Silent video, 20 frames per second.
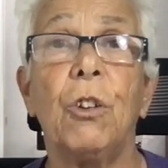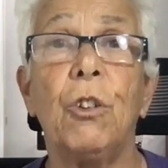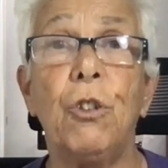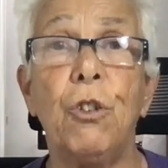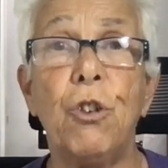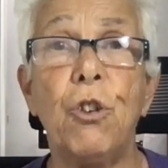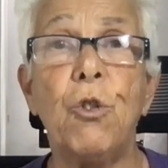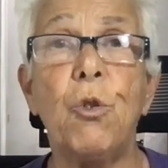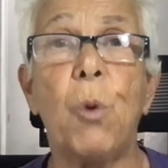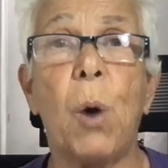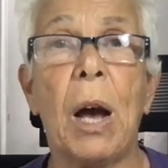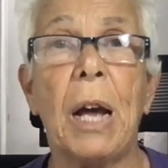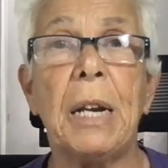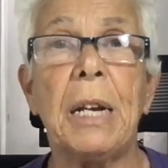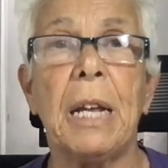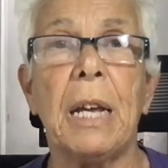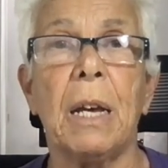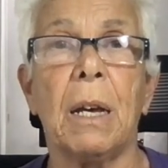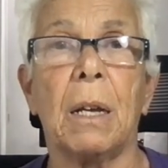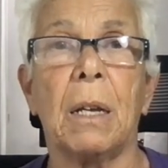new
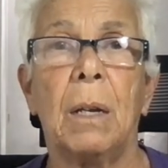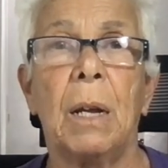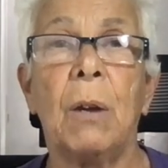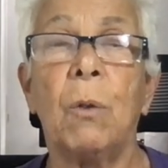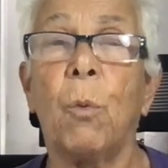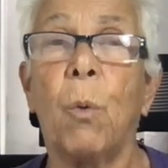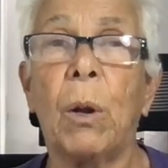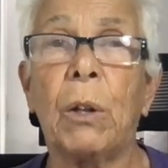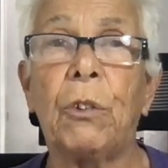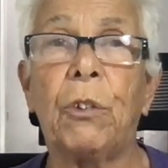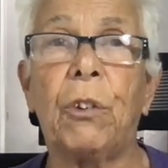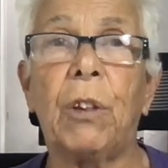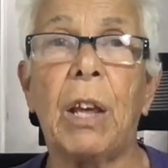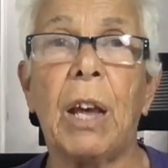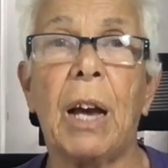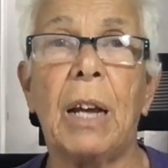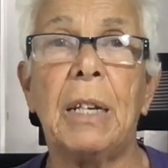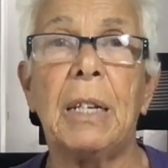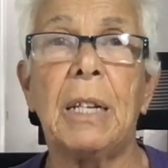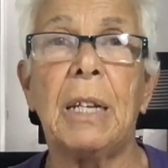idea. And what's the
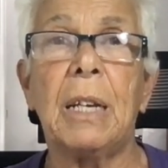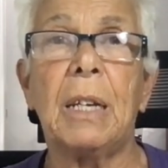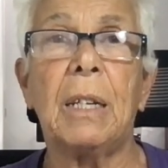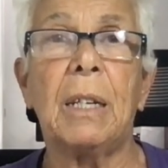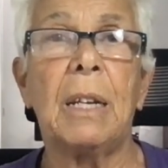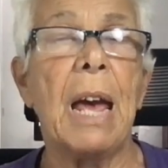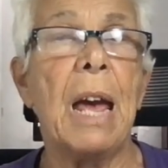idea?